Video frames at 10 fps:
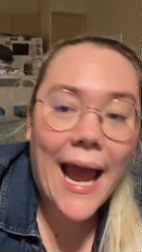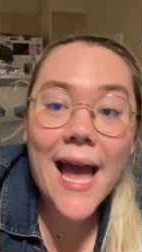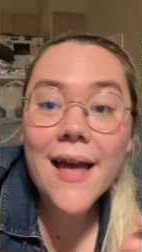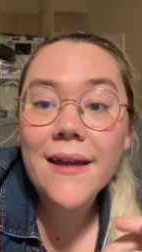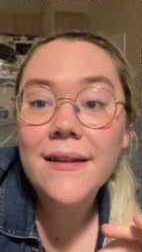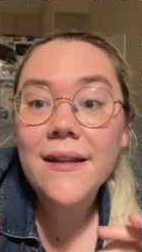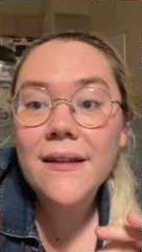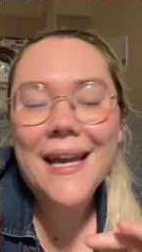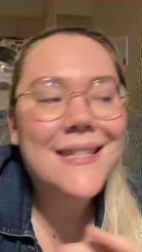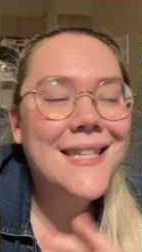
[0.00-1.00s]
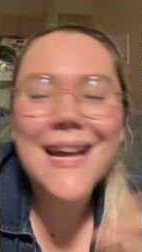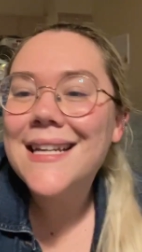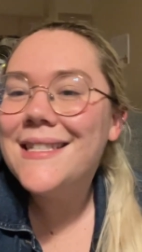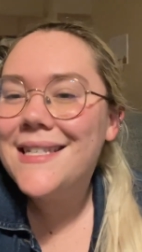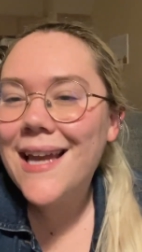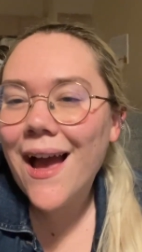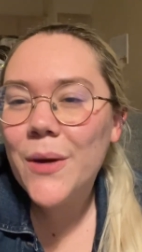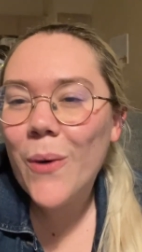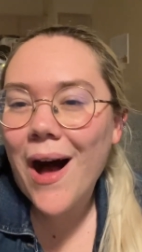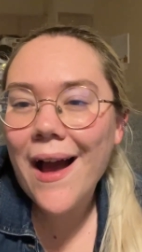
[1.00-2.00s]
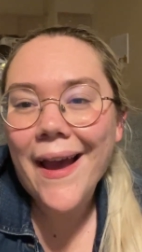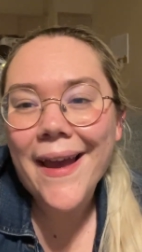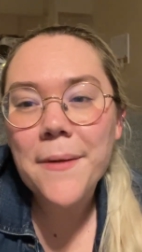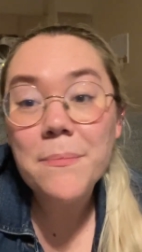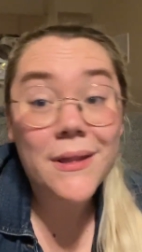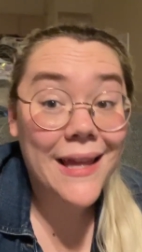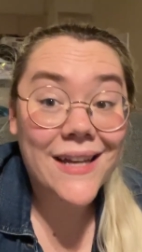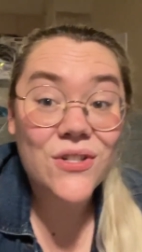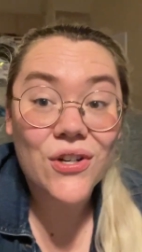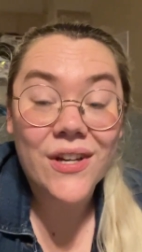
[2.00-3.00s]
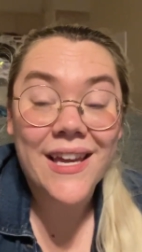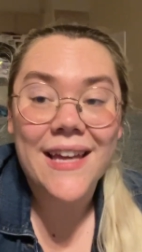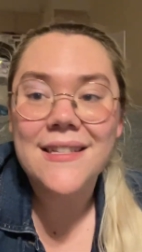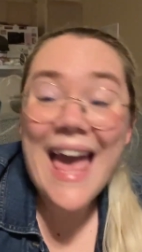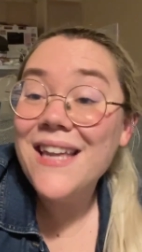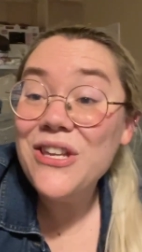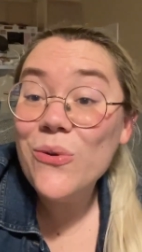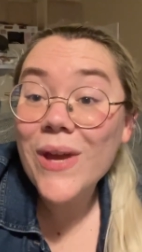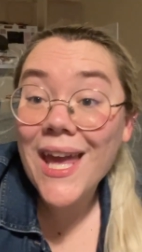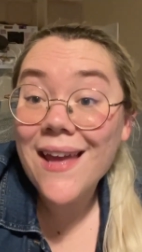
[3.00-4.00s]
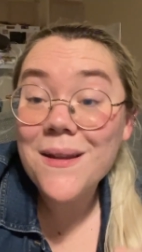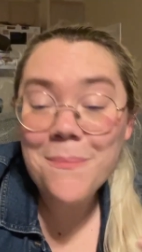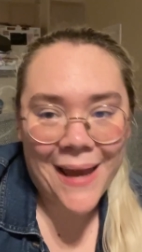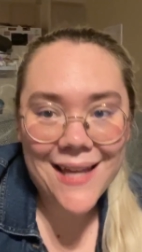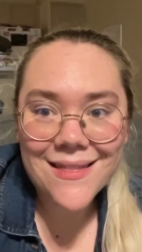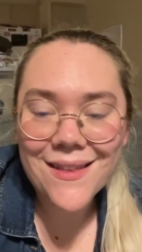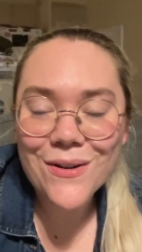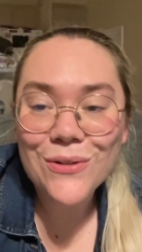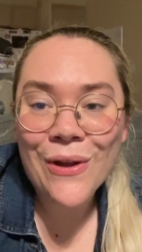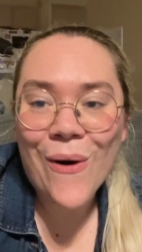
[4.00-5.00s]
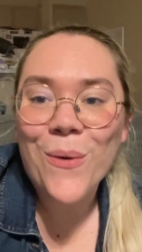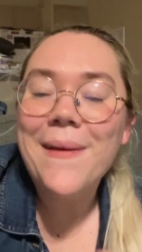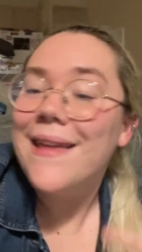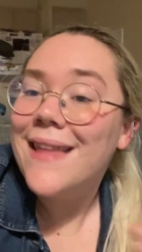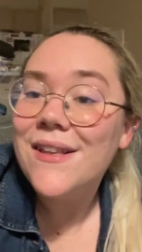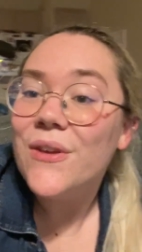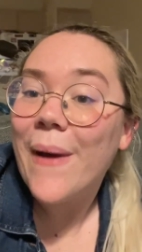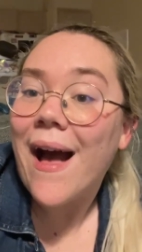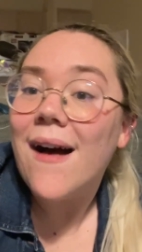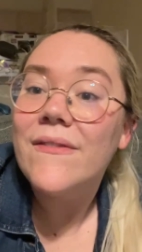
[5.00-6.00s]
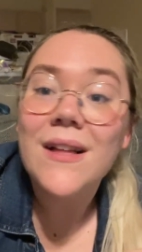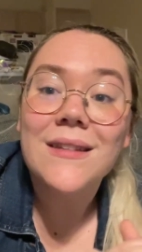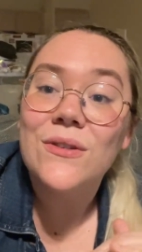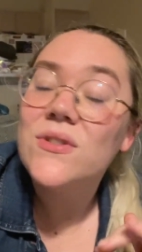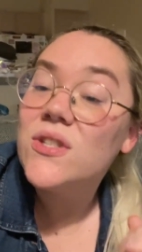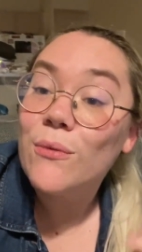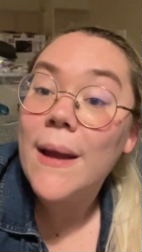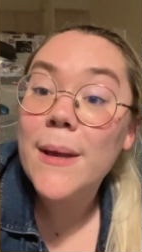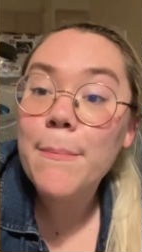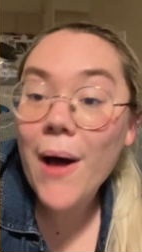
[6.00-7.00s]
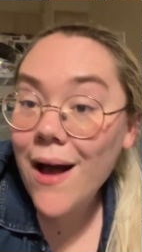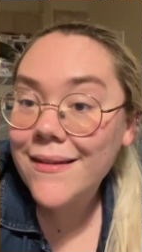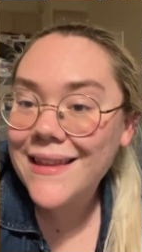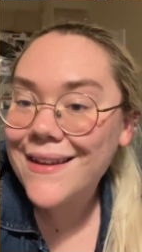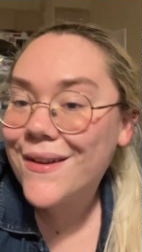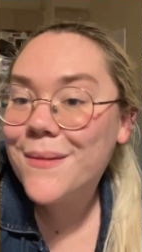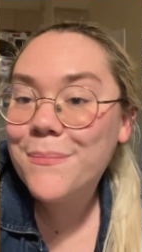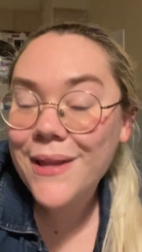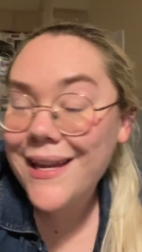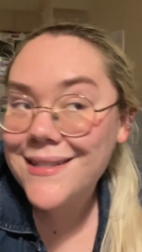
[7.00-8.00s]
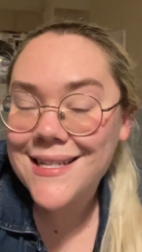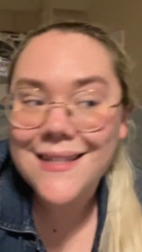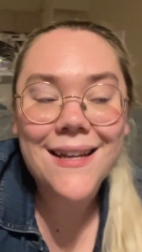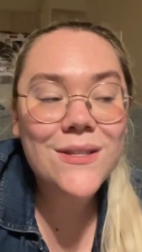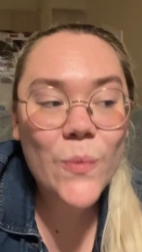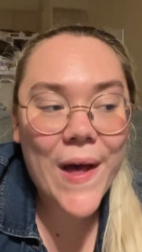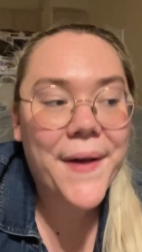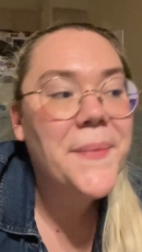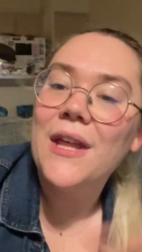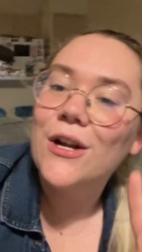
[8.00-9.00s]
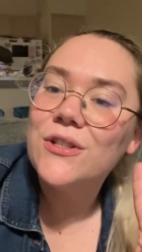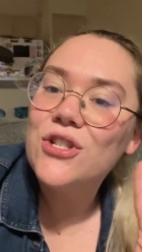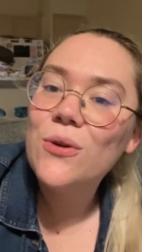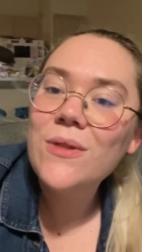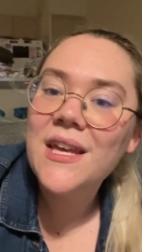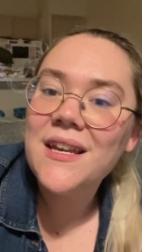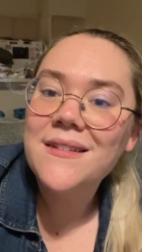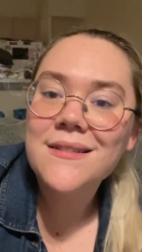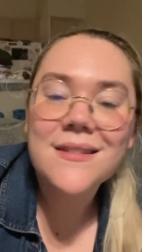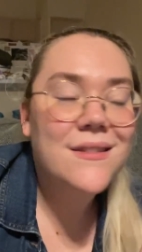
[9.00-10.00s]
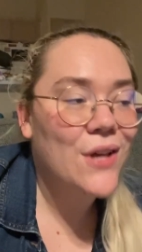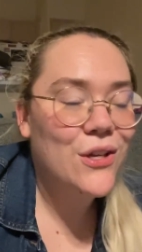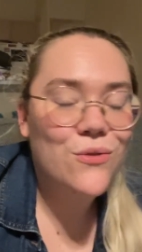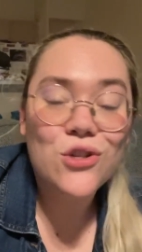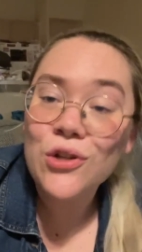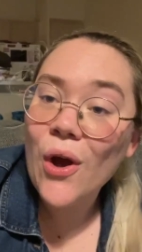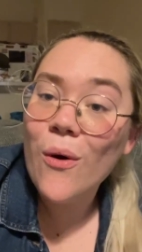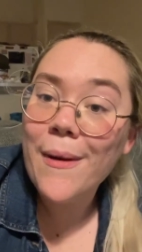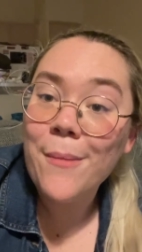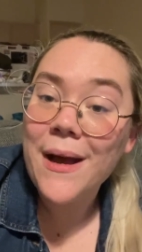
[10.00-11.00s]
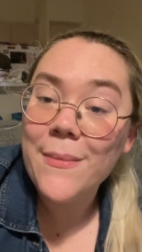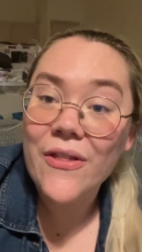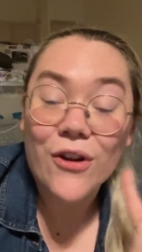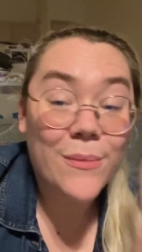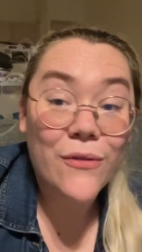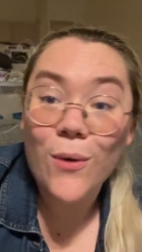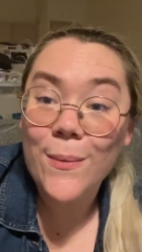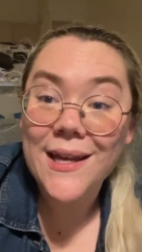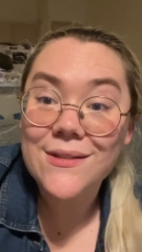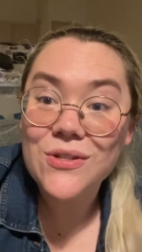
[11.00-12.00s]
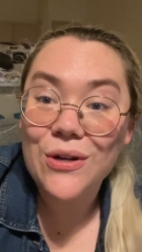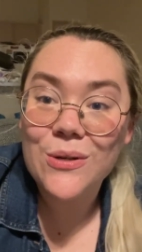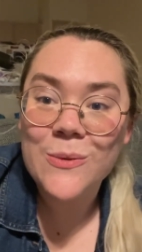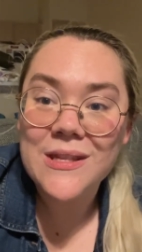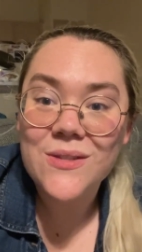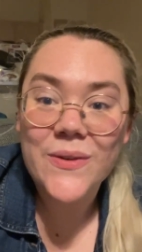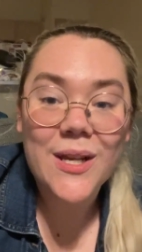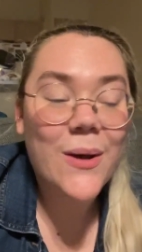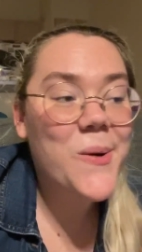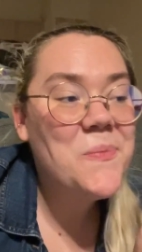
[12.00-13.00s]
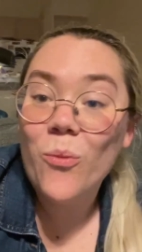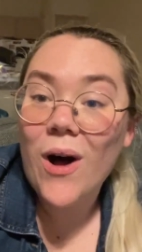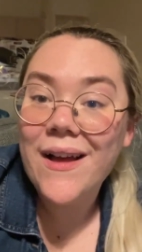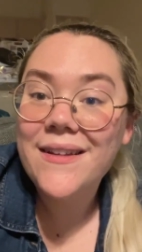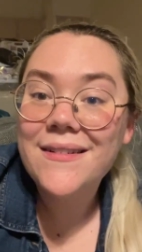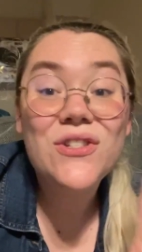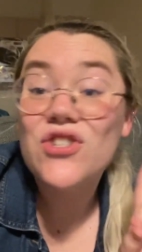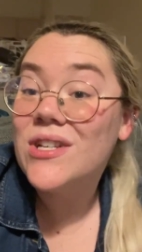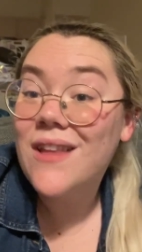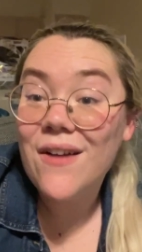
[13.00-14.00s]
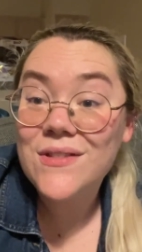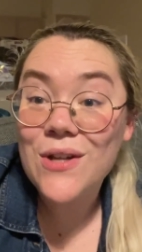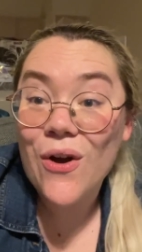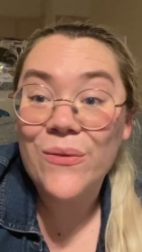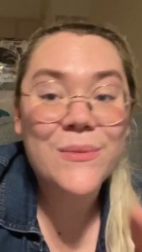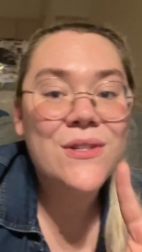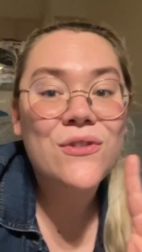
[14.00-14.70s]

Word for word: And it's like a DIY planter kit. And you can paint the little gnome and then you have a little ceramic pot that you can plant in as well. There are two things that you should know about my mother before we get started with this video. One, she loves gnomes.